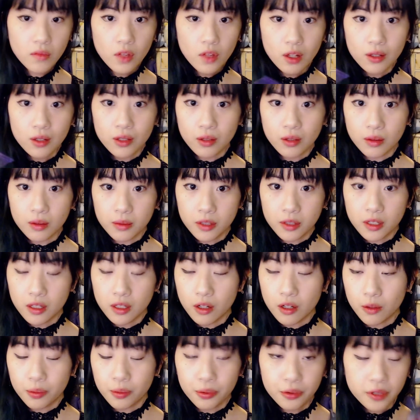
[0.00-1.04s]
So I'm going to go
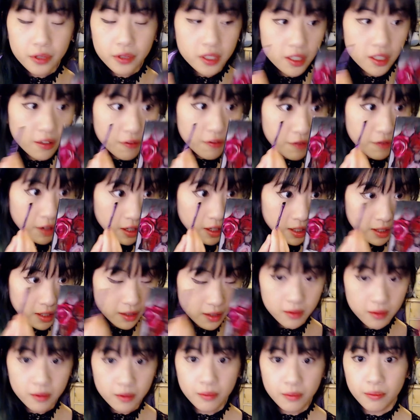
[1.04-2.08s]
pretty far
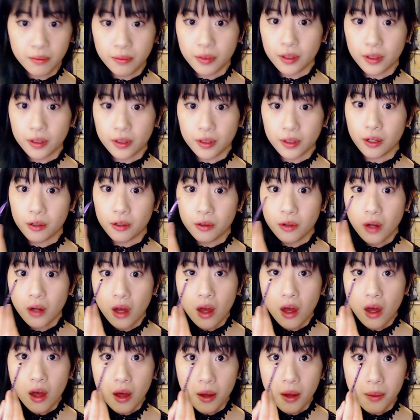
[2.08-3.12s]
below
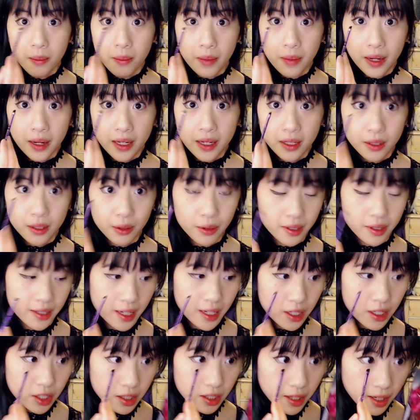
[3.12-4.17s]
my lower
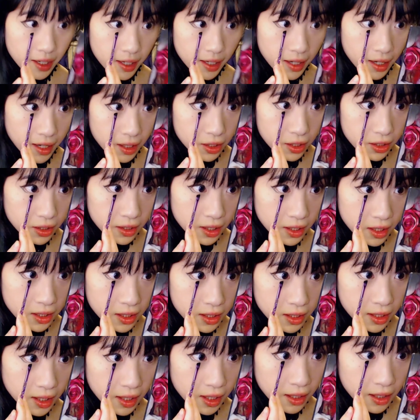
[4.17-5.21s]
lash line actually to
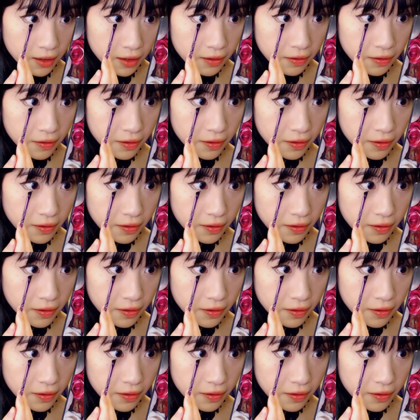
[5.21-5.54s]
kind of